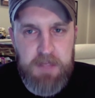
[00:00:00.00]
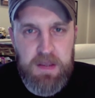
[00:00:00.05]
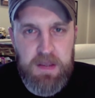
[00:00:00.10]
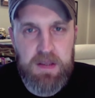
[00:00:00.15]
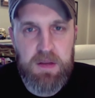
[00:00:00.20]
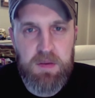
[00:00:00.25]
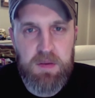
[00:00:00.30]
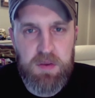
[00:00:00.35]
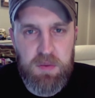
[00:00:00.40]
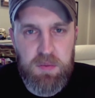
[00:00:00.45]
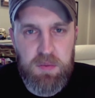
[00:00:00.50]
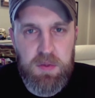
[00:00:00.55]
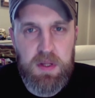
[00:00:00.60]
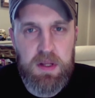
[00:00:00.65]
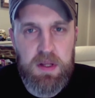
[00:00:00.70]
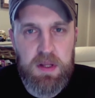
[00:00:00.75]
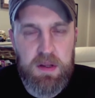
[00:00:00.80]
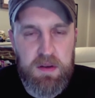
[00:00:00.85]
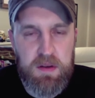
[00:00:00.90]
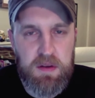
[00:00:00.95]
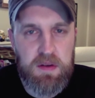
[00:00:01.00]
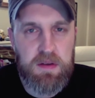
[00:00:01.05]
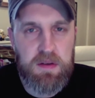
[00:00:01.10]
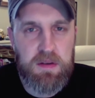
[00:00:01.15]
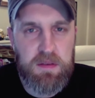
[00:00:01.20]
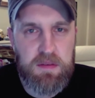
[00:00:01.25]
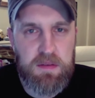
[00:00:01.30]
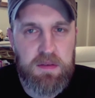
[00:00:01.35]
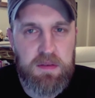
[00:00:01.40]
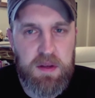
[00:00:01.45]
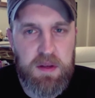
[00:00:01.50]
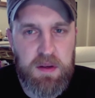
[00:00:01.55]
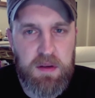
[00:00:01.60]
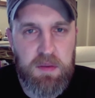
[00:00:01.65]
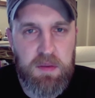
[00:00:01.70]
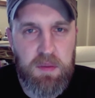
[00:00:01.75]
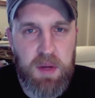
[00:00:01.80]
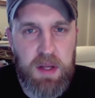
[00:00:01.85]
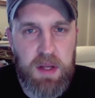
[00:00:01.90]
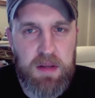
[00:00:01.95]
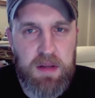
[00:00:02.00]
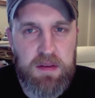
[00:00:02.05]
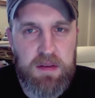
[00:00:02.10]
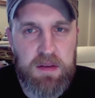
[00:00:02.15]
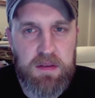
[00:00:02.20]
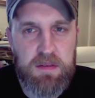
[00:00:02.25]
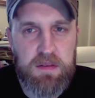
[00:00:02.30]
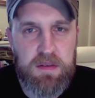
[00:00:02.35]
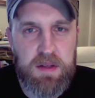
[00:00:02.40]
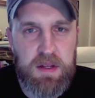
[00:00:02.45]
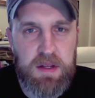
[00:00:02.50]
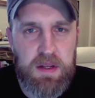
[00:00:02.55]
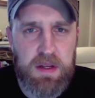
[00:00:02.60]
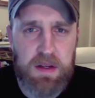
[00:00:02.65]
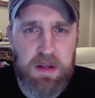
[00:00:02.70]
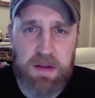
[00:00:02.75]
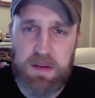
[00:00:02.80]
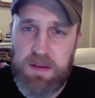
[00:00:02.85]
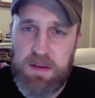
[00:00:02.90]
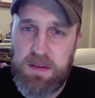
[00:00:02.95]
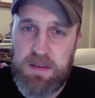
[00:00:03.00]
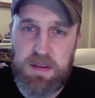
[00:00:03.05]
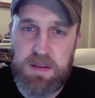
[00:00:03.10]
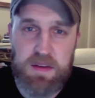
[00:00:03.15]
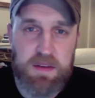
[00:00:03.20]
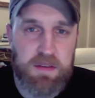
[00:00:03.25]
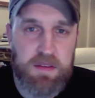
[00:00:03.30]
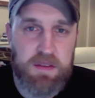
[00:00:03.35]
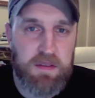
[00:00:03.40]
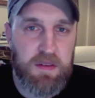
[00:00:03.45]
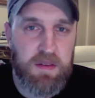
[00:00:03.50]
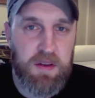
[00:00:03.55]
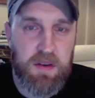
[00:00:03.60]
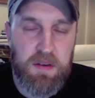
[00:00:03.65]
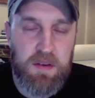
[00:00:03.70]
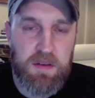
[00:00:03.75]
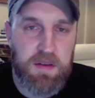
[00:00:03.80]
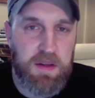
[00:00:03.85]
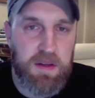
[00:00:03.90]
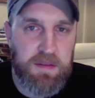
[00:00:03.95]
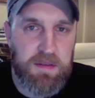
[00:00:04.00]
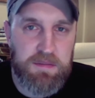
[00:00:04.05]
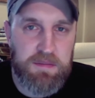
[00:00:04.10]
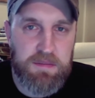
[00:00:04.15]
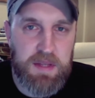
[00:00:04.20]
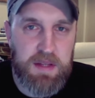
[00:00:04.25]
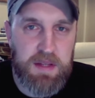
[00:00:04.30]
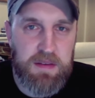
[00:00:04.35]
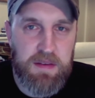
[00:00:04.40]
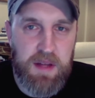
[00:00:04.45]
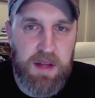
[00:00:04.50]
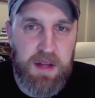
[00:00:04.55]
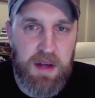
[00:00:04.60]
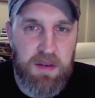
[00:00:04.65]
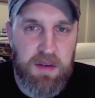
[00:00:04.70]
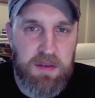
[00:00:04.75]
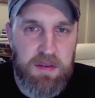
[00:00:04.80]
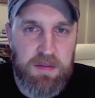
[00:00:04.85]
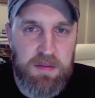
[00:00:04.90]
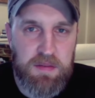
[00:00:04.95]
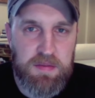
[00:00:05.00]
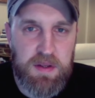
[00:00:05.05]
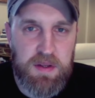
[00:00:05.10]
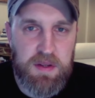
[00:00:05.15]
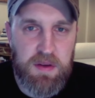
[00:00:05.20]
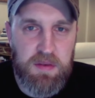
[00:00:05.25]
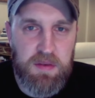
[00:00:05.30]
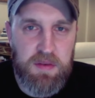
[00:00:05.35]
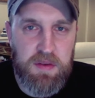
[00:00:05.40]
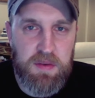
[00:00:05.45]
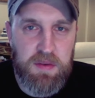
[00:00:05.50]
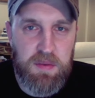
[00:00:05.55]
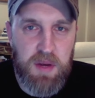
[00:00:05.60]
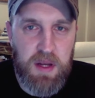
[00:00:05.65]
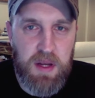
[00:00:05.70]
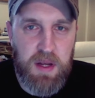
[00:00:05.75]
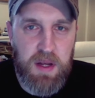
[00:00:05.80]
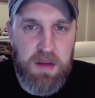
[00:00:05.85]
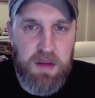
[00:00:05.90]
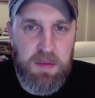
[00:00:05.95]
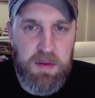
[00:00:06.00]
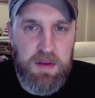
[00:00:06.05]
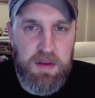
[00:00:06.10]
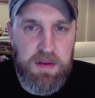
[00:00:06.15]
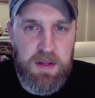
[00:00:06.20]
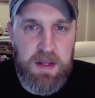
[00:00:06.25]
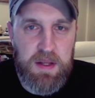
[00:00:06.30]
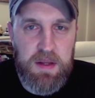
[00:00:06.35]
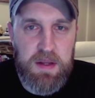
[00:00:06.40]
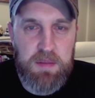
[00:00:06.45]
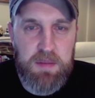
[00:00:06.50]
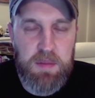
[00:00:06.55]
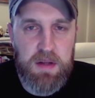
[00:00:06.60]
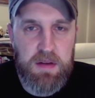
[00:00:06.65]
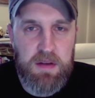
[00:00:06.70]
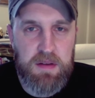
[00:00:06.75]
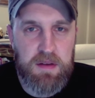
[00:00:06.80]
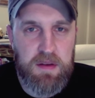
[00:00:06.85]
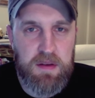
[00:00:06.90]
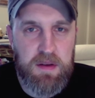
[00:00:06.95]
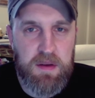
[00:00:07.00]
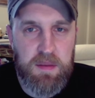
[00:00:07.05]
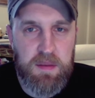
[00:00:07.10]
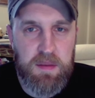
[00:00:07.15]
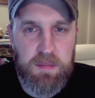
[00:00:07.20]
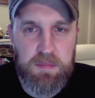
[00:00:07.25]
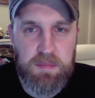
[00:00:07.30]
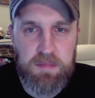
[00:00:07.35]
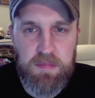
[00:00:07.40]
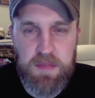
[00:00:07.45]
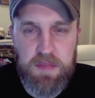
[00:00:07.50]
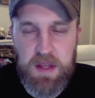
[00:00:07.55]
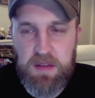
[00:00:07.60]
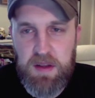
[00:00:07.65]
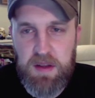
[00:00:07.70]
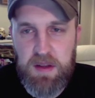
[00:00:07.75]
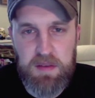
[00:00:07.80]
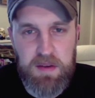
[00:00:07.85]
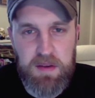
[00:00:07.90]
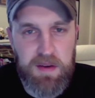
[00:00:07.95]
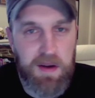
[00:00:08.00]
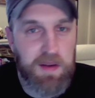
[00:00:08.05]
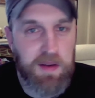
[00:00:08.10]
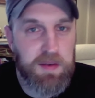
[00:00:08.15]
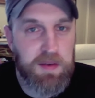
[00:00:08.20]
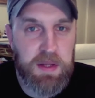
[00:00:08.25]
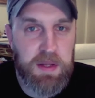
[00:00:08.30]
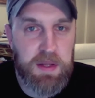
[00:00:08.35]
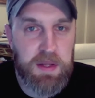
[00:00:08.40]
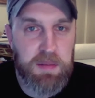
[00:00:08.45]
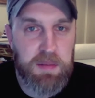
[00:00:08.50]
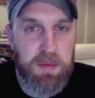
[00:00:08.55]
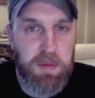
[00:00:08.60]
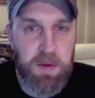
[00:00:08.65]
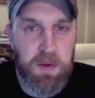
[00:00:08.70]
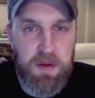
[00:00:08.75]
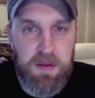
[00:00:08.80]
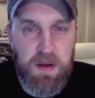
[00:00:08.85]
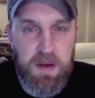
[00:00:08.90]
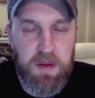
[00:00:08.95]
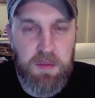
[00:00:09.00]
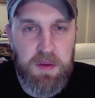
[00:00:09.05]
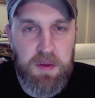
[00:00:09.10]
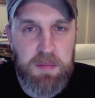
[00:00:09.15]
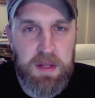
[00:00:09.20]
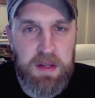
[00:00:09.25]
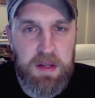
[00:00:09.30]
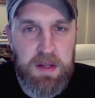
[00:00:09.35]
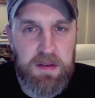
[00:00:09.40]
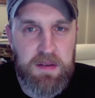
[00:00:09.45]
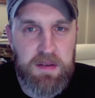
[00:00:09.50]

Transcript: I think that was a really good way to just learn the ins and outs of, just writing with a team. And thankfully I have an awesome team that works on it with me.